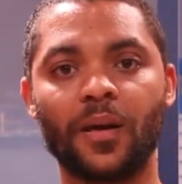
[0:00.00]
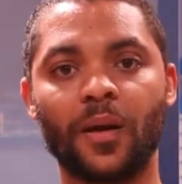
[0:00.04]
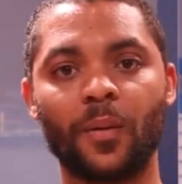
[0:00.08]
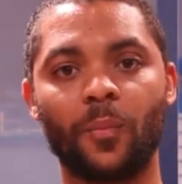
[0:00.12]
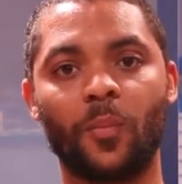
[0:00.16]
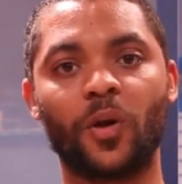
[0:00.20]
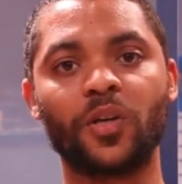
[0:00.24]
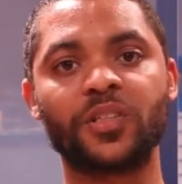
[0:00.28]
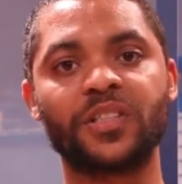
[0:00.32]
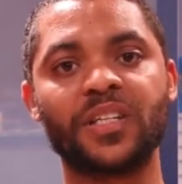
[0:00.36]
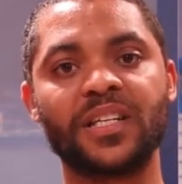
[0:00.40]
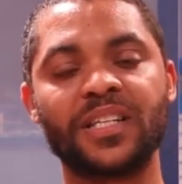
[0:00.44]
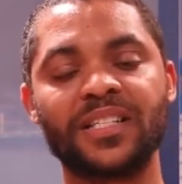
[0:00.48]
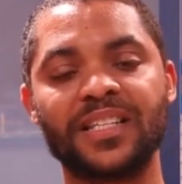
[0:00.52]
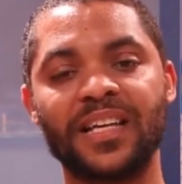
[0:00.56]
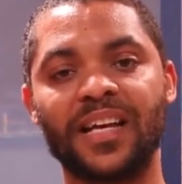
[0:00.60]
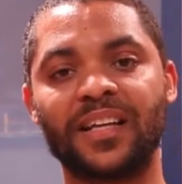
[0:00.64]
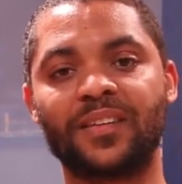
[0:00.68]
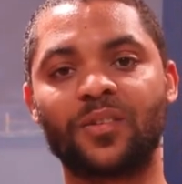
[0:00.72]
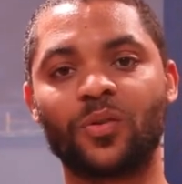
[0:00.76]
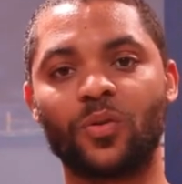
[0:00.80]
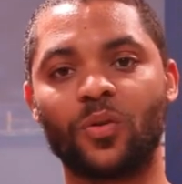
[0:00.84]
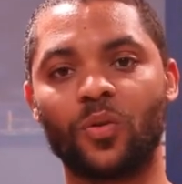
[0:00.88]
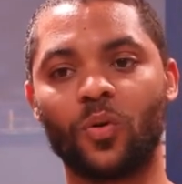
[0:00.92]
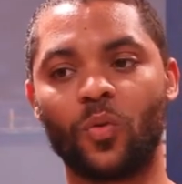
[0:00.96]
much easier
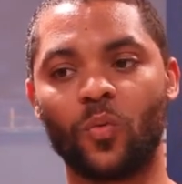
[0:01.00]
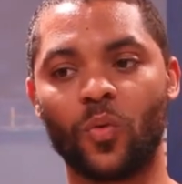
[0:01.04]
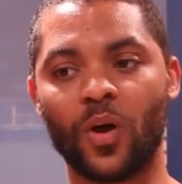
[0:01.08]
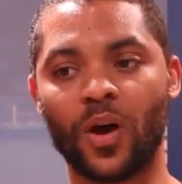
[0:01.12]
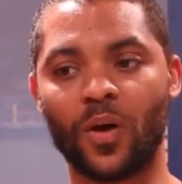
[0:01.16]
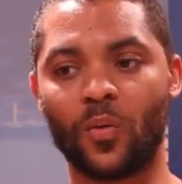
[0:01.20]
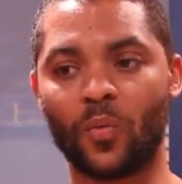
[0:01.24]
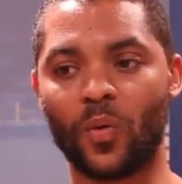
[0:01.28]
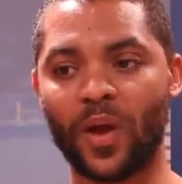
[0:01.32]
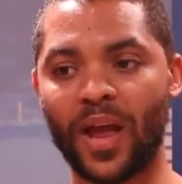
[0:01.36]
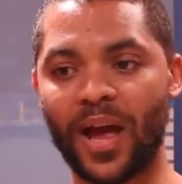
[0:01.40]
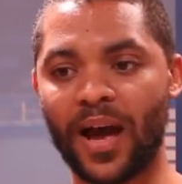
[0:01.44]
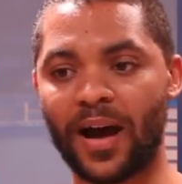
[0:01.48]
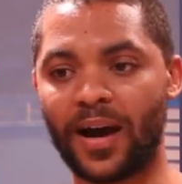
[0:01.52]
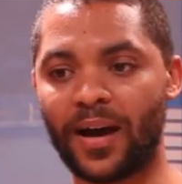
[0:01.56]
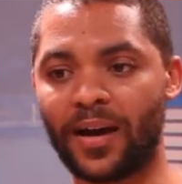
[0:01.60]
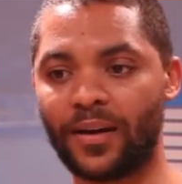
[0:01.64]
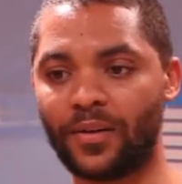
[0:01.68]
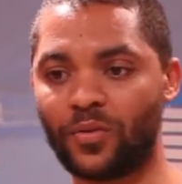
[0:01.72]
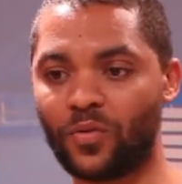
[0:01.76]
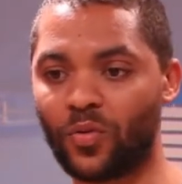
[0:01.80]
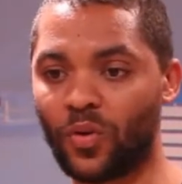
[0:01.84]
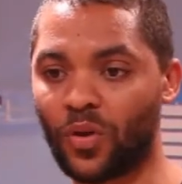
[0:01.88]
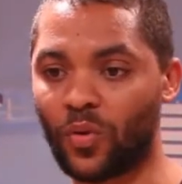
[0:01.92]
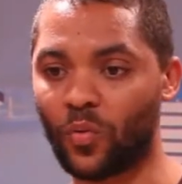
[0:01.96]
to know where we are
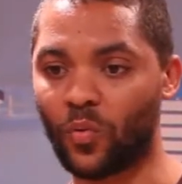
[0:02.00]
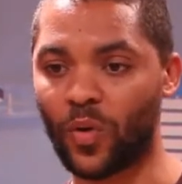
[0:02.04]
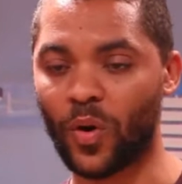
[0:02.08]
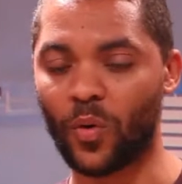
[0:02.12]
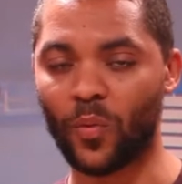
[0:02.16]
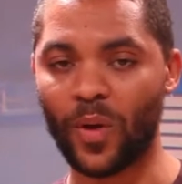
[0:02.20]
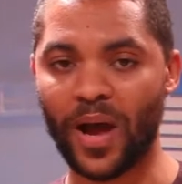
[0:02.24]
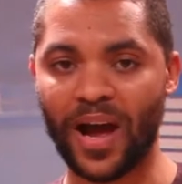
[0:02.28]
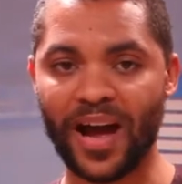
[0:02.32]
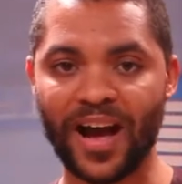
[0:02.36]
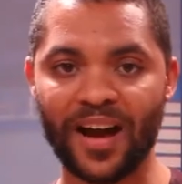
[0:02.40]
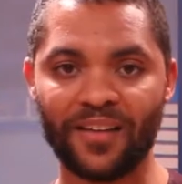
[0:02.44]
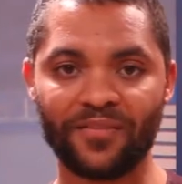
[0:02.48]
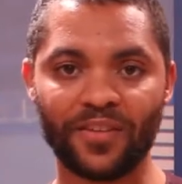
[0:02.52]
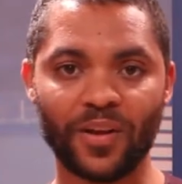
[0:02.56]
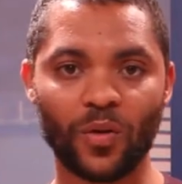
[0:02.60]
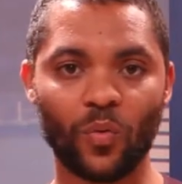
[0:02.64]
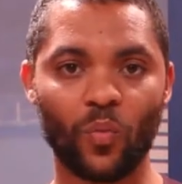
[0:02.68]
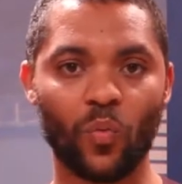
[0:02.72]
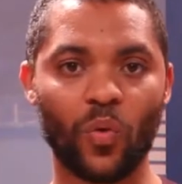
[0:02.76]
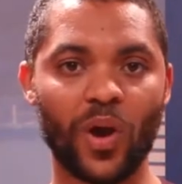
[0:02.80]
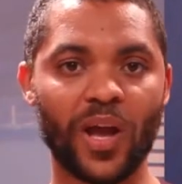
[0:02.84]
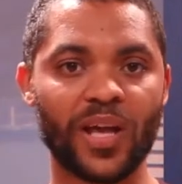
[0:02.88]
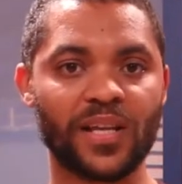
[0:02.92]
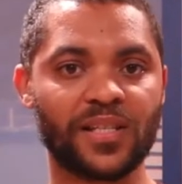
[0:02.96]
doing, where we are
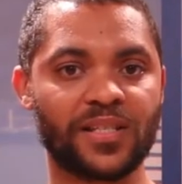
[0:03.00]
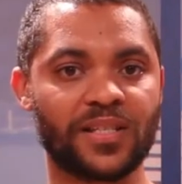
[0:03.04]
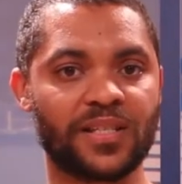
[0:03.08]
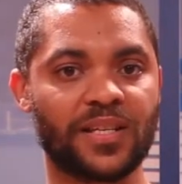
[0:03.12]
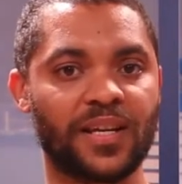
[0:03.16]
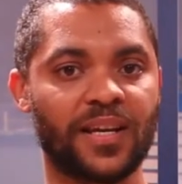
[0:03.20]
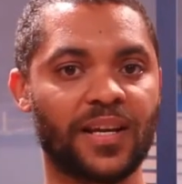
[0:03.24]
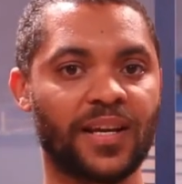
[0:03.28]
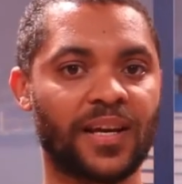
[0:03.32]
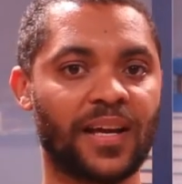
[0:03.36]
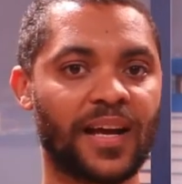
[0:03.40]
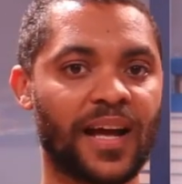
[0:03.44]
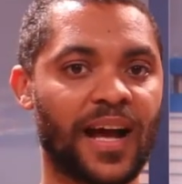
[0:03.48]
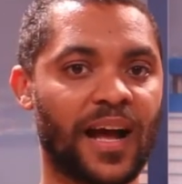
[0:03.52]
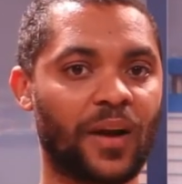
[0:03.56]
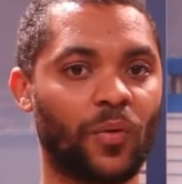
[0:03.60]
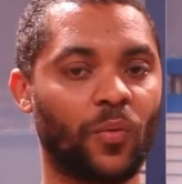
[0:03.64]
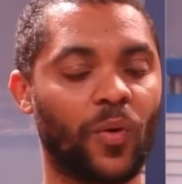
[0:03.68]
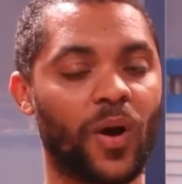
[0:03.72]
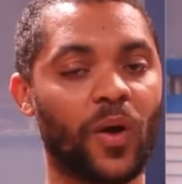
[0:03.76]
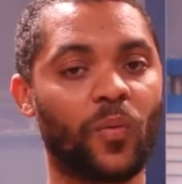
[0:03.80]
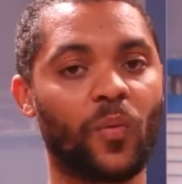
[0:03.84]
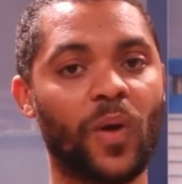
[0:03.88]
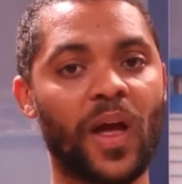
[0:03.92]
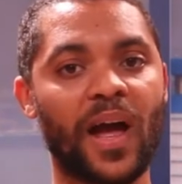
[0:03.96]
having waste, and
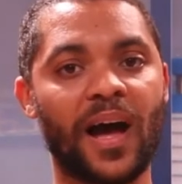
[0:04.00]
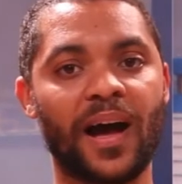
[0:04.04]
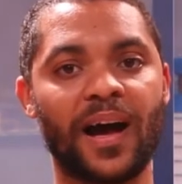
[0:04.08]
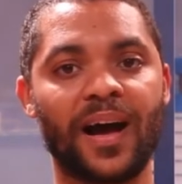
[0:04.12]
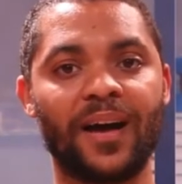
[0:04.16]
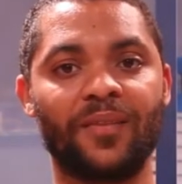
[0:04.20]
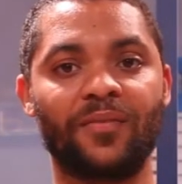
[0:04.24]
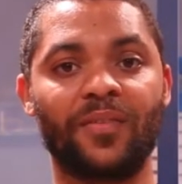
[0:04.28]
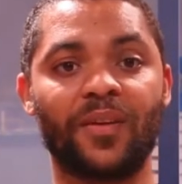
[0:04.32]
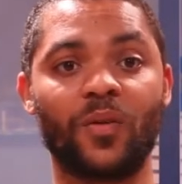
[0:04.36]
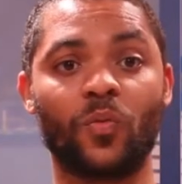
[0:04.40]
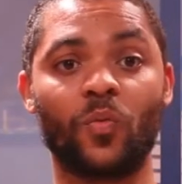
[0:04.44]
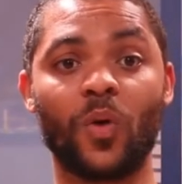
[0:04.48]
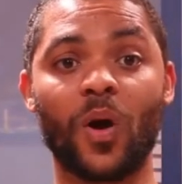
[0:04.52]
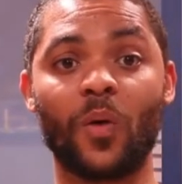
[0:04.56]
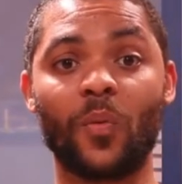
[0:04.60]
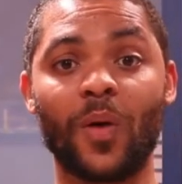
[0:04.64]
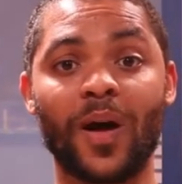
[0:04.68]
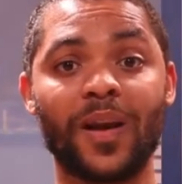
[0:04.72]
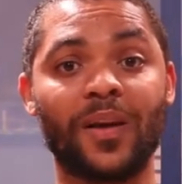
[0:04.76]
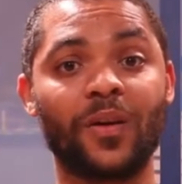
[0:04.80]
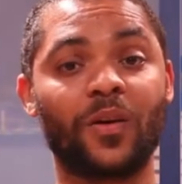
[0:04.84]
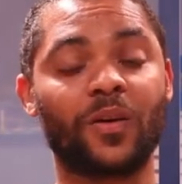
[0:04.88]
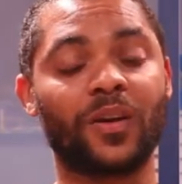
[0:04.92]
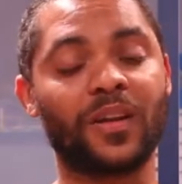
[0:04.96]
where
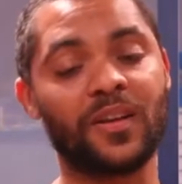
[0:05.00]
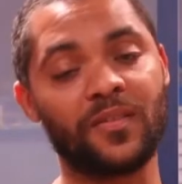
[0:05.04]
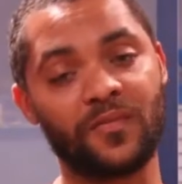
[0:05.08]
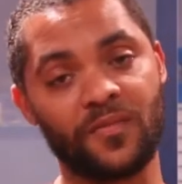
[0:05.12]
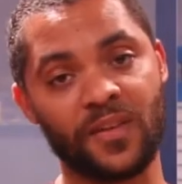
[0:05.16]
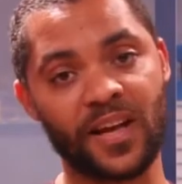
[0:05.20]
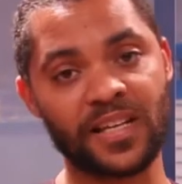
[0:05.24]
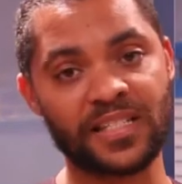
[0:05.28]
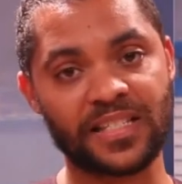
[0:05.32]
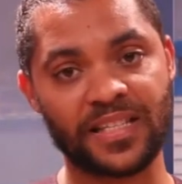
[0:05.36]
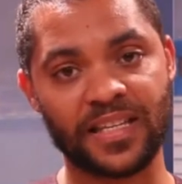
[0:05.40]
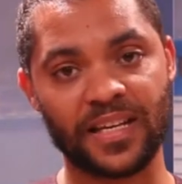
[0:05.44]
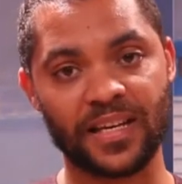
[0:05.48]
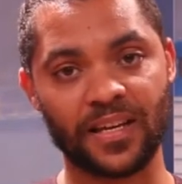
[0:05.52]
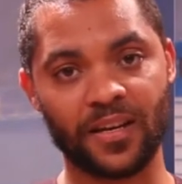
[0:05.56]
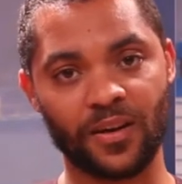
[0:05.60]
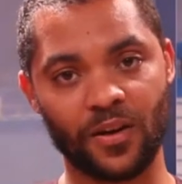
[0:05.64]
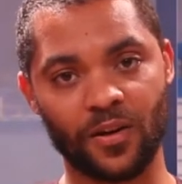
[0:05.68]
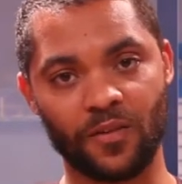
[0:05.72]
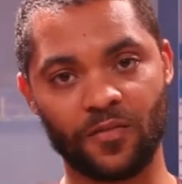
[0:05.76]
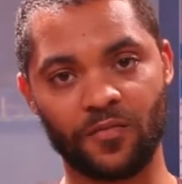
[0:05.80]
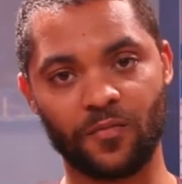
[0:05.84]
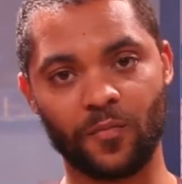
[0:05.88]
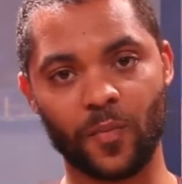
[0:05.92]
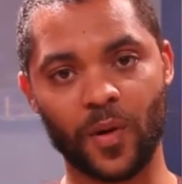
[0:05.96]
we're not investing
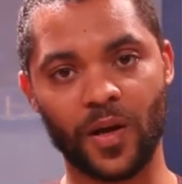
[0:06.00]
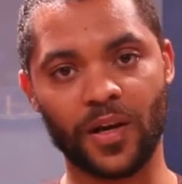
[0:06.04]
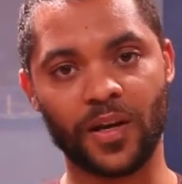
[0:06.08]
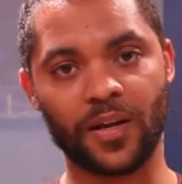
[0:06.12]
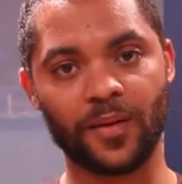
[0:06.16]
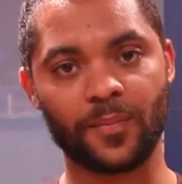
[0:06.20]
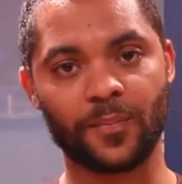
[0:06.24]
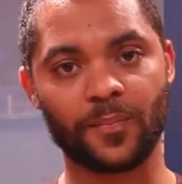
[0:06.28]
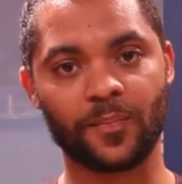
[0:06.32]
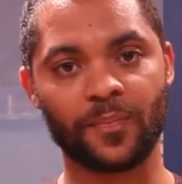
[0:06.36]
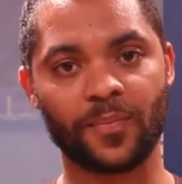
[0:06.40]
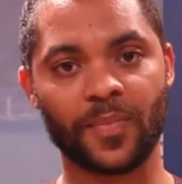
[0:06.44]
enough money.